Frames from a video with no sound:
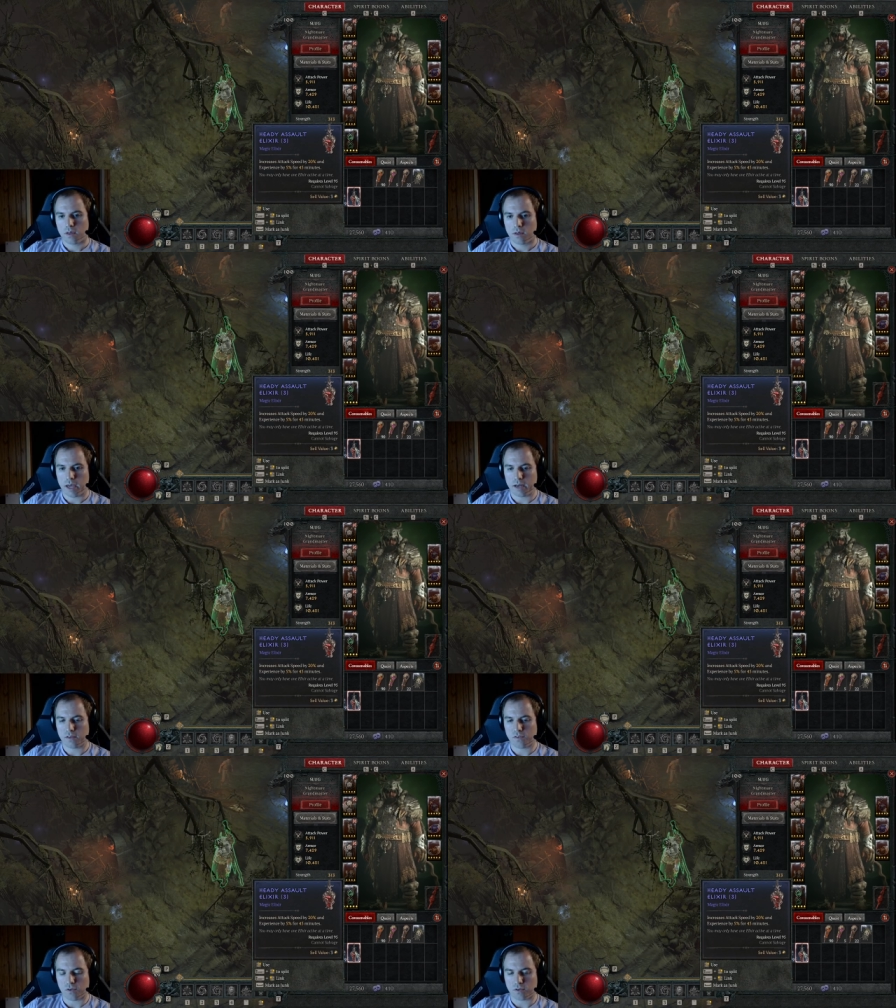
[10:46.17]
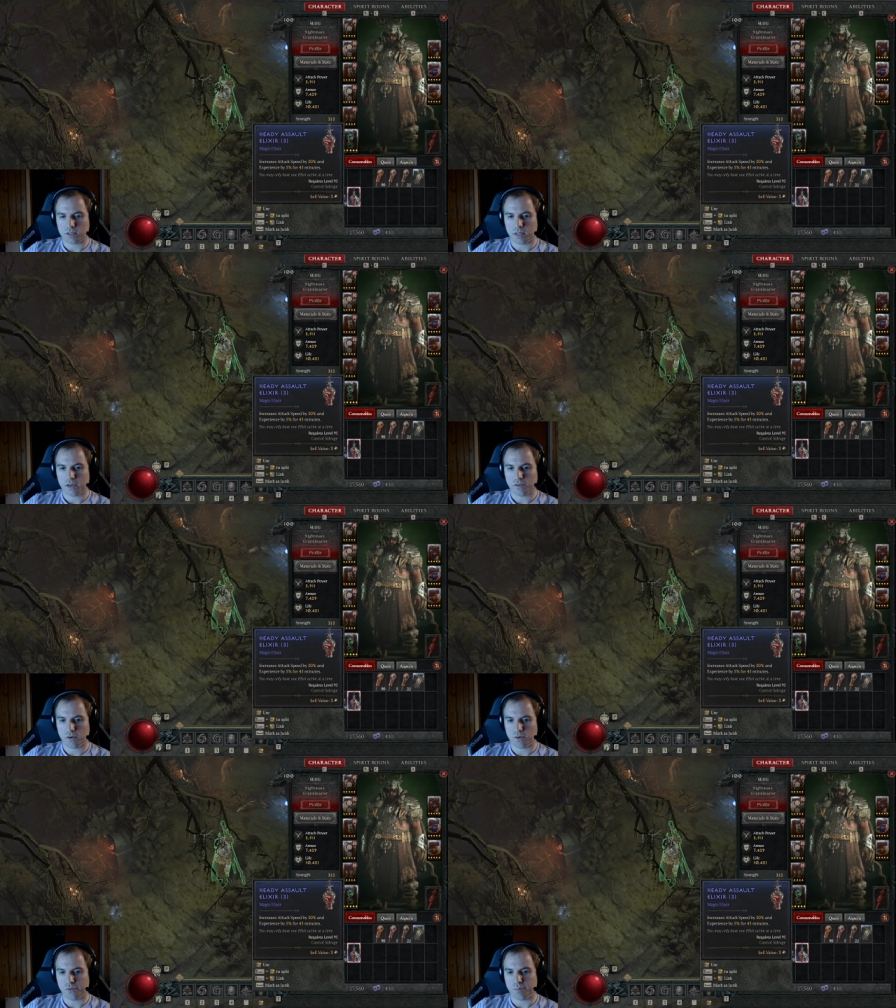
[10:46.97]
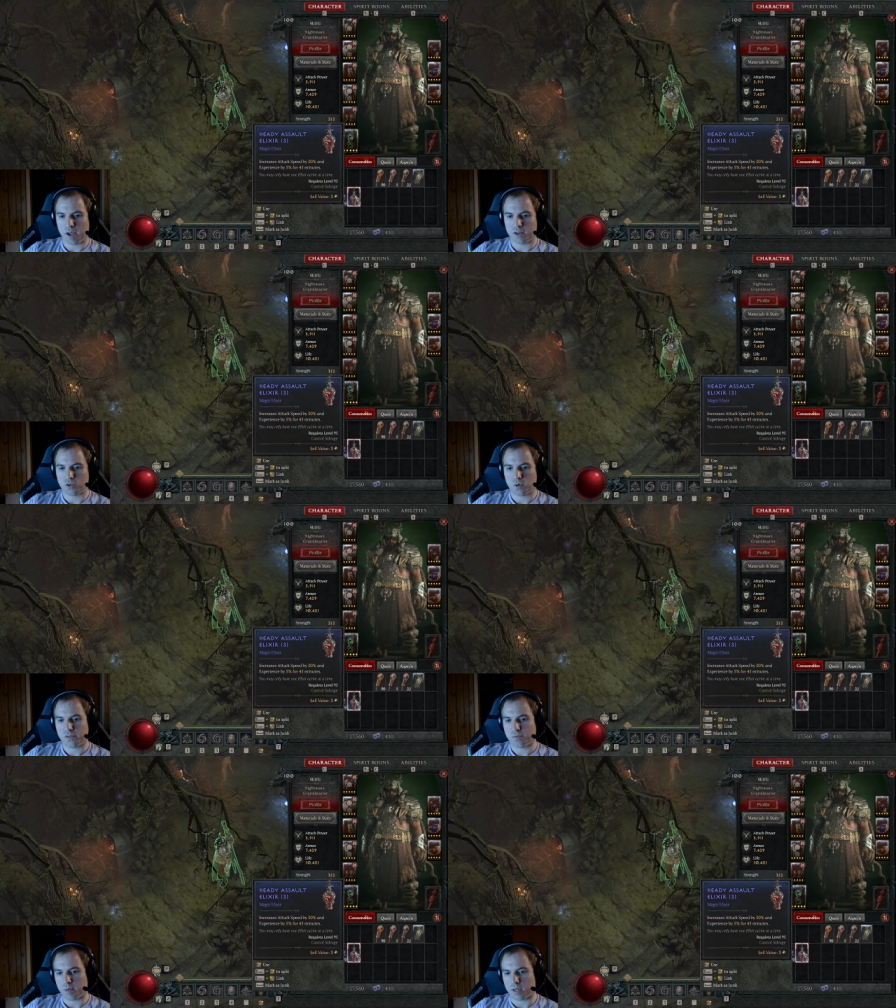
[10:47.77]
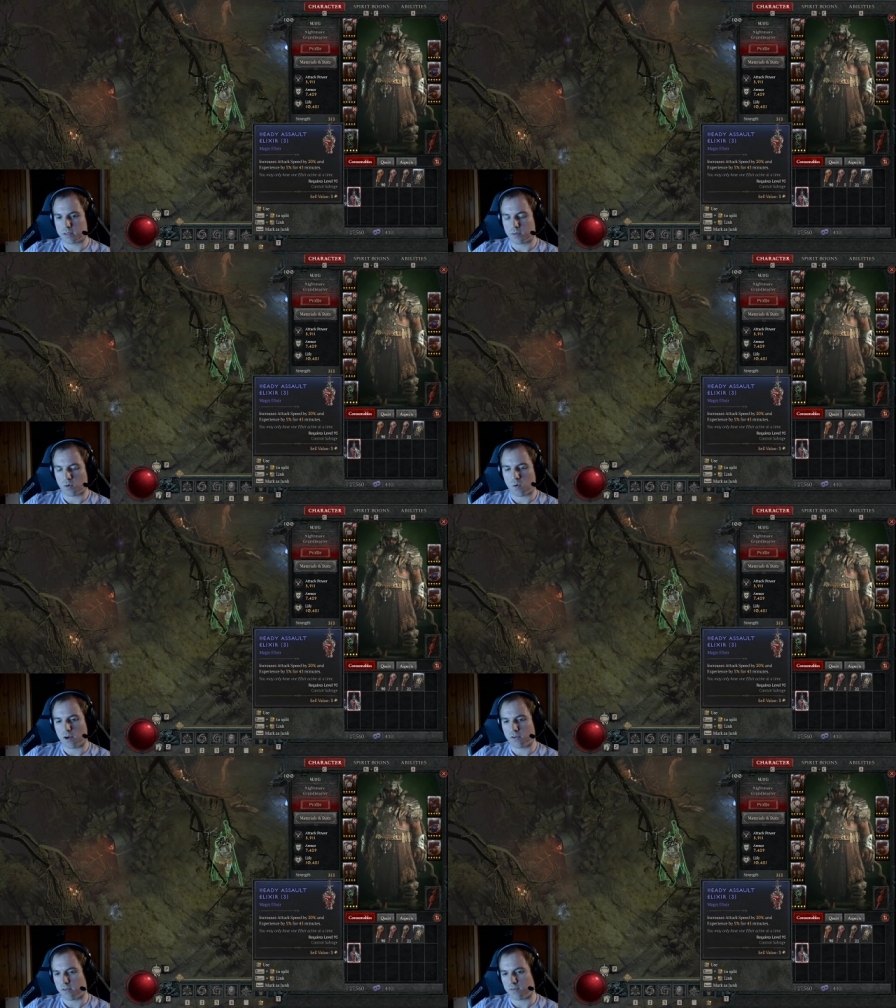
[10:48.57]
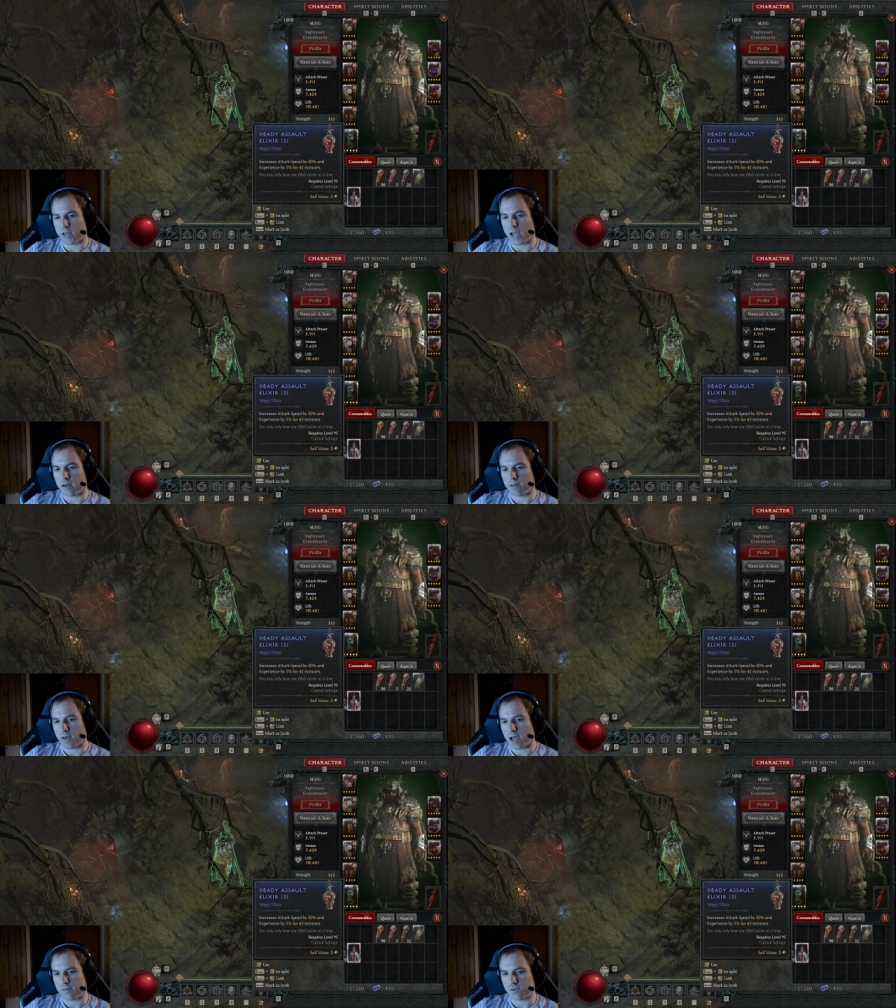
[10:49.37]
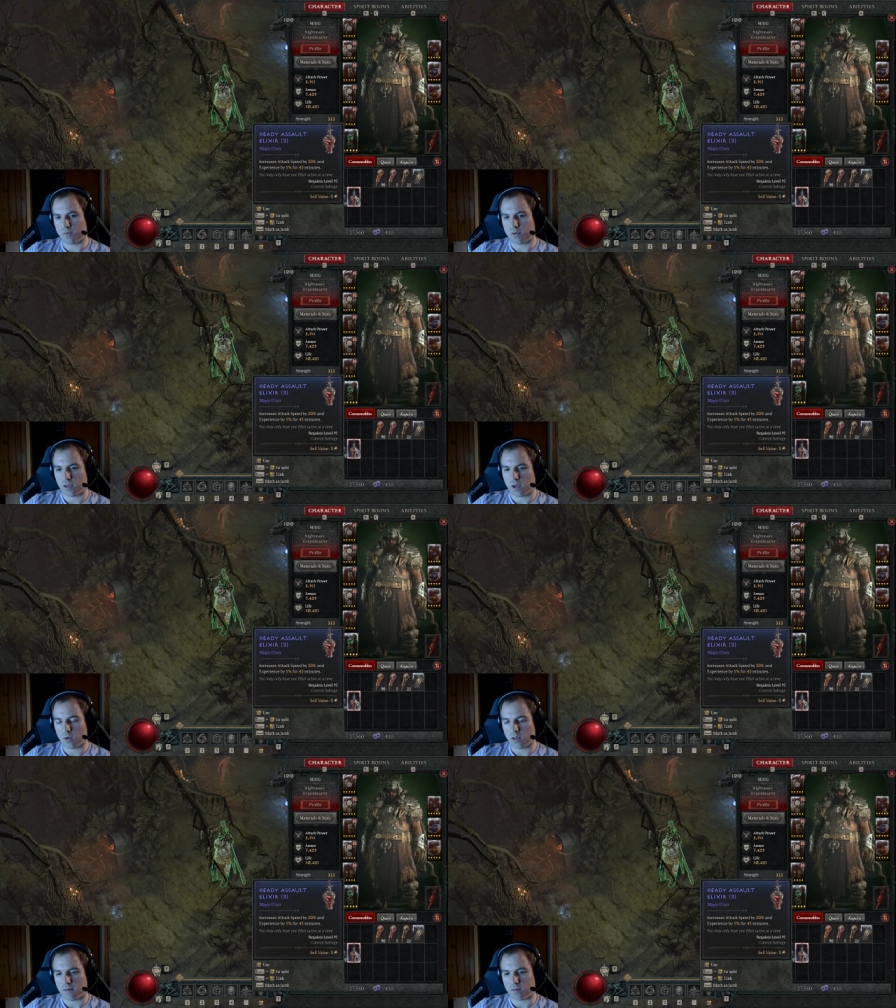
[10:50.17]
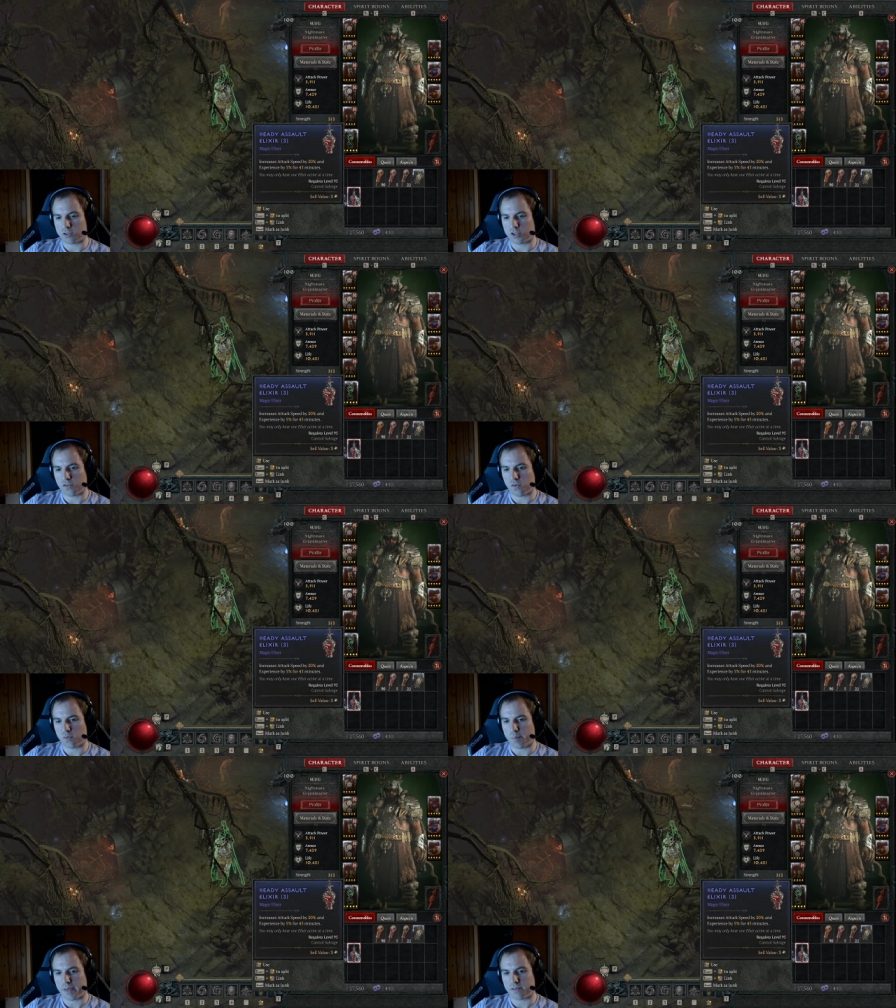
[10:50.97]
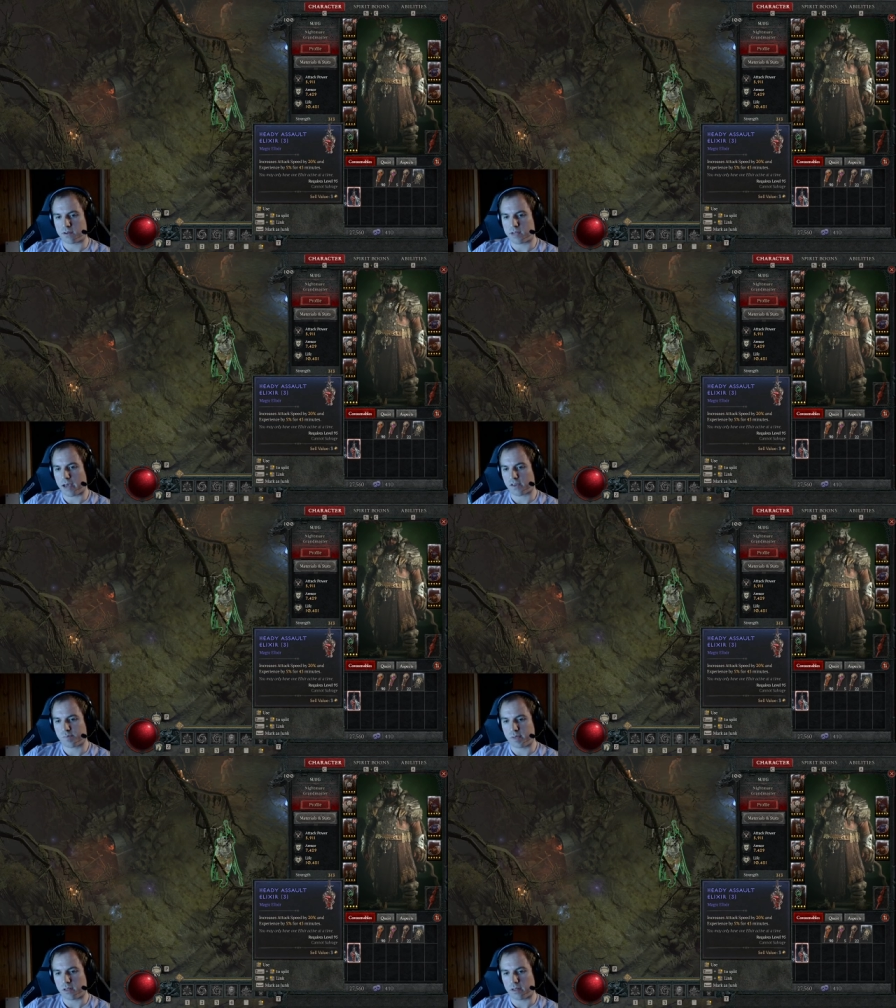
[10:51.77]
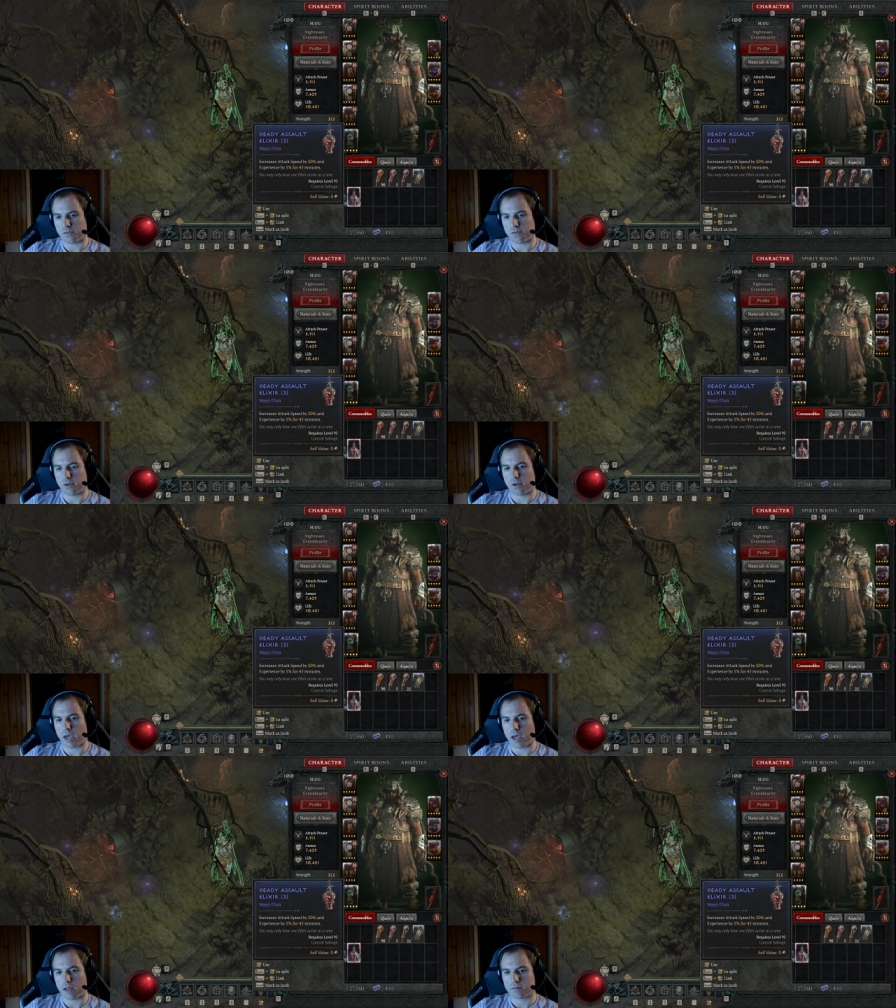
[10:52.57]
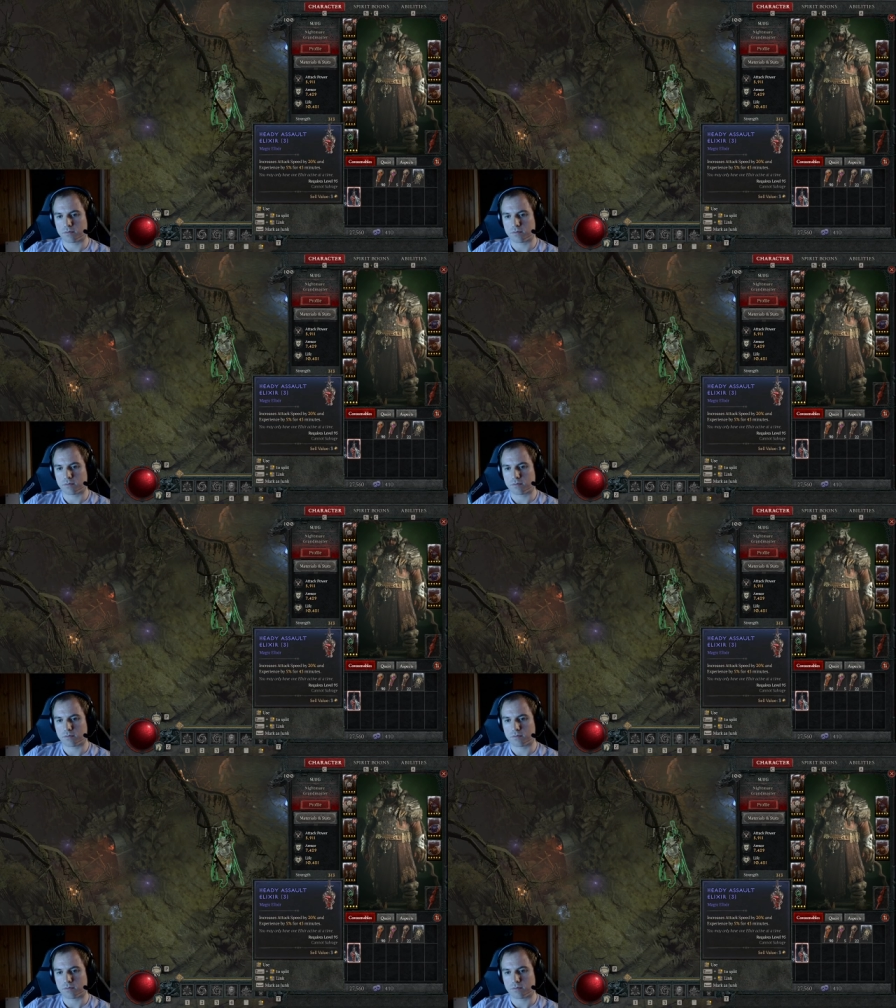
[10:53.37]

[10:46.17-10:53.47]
Heady Assault Elixir is my choice, but it requires level 95, so if you're lower level, just use the best attack speed elixir you can.